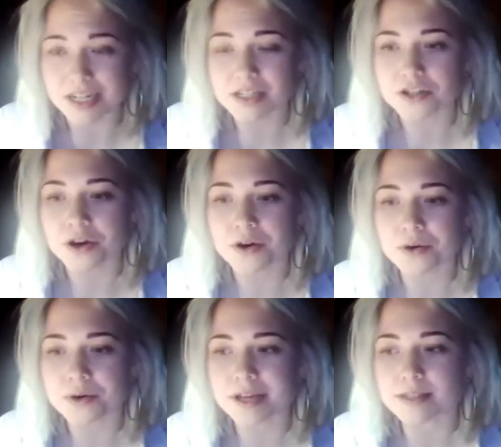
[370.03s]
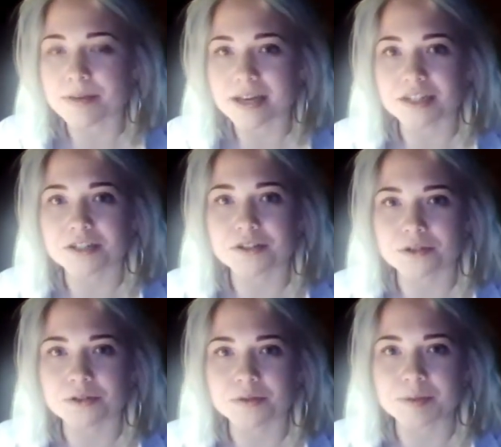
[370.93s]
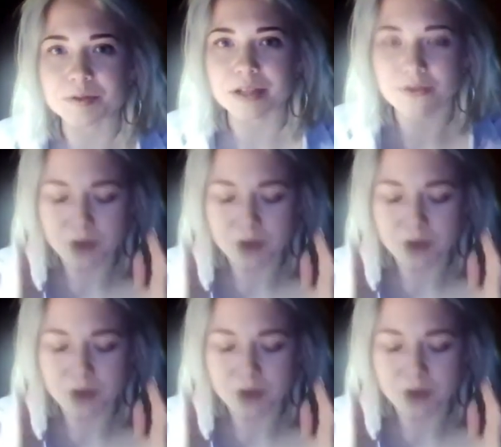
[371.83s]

So it's better to be really